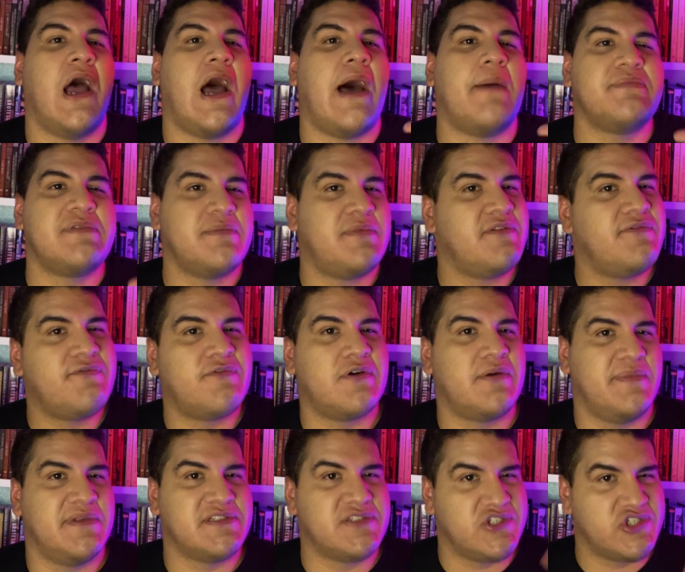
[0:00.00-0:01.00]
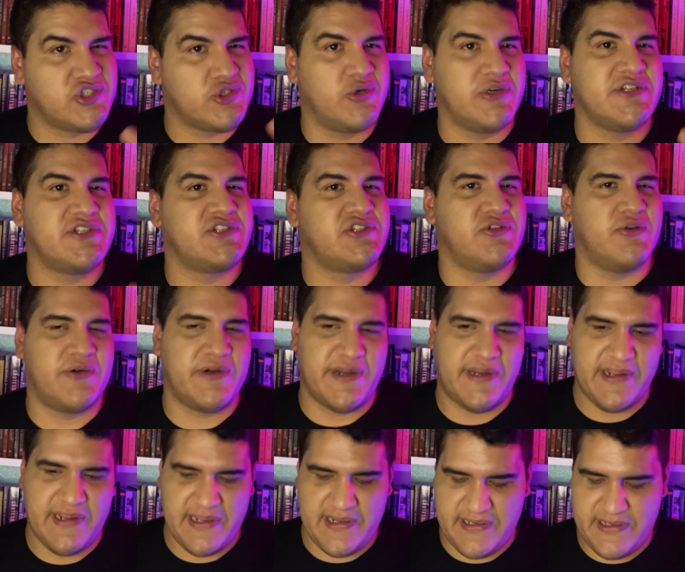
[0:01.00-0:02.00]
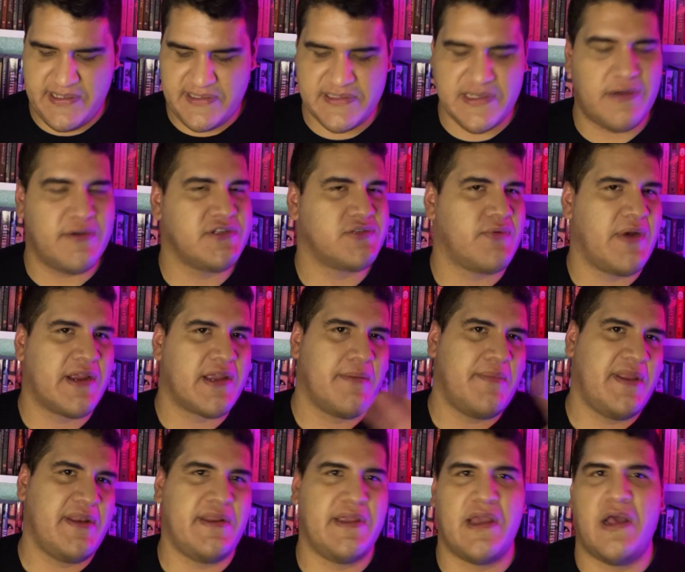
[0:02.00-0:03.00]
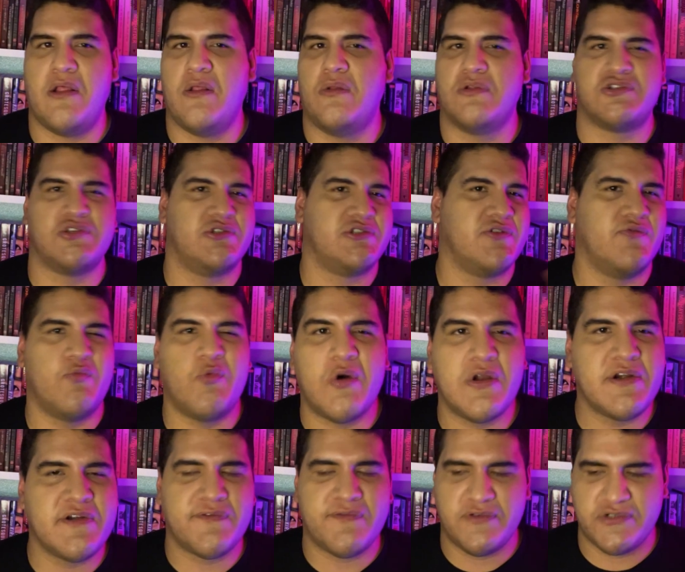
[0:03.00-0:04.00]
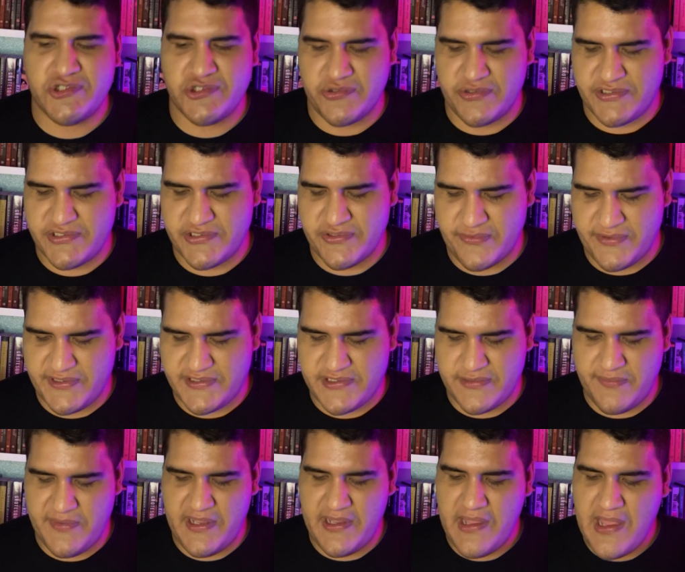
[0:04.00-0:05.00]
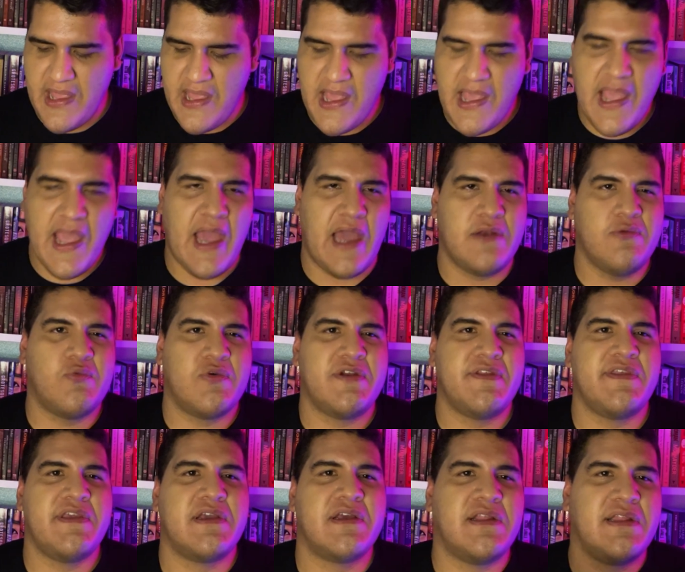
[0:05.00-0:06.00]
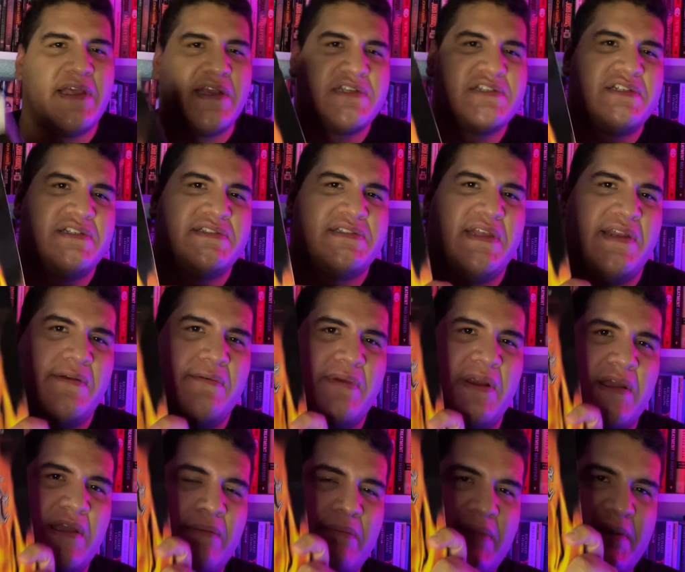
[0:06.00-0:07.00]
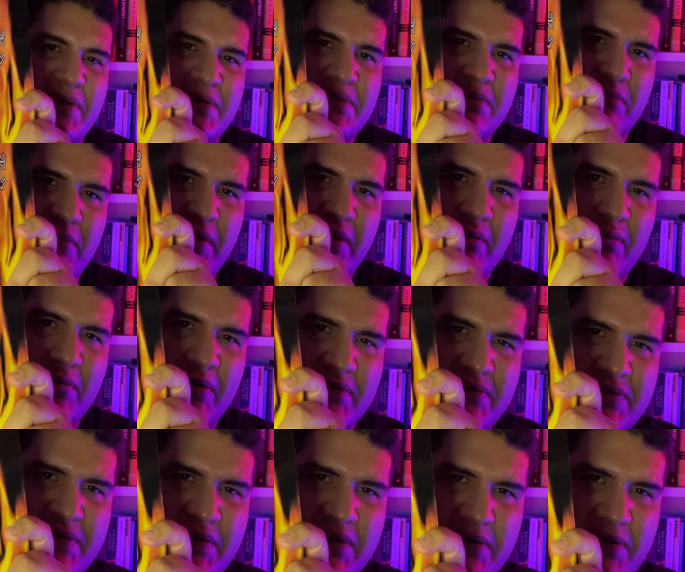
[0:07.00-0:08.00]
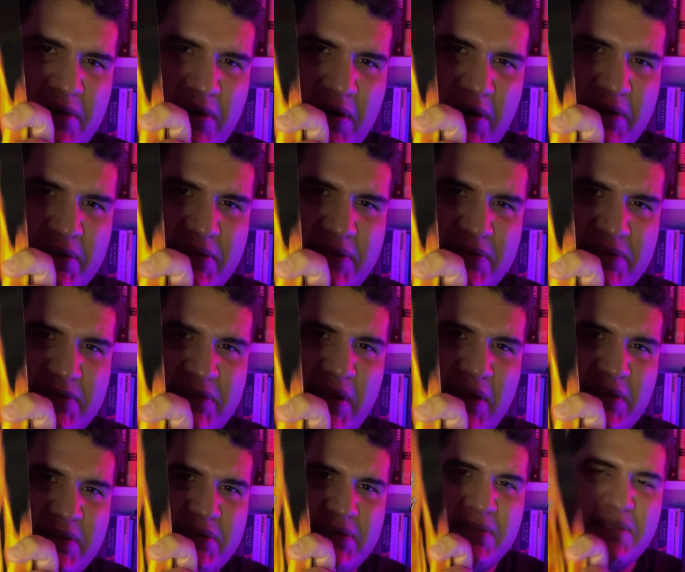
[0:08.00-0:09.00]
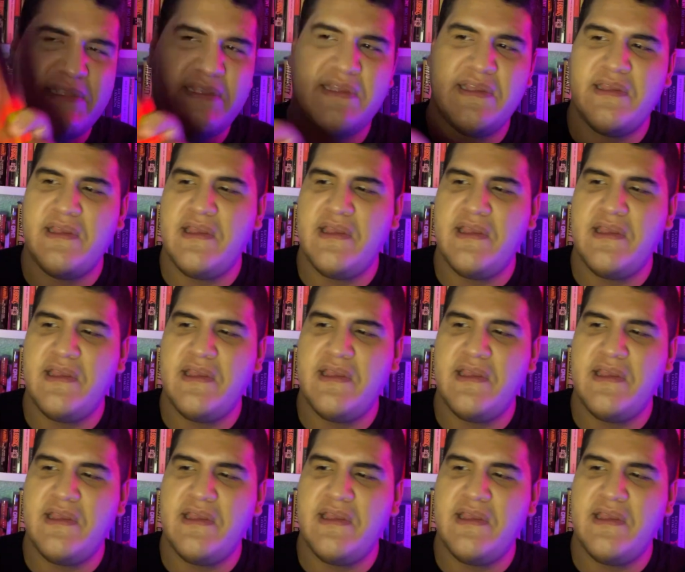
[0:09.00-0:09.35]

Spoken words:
optimal form is the short story, and he's always recommending all sorts of wonderful short stories to me. And one of the collections that he recommended to me was The Dark Descent,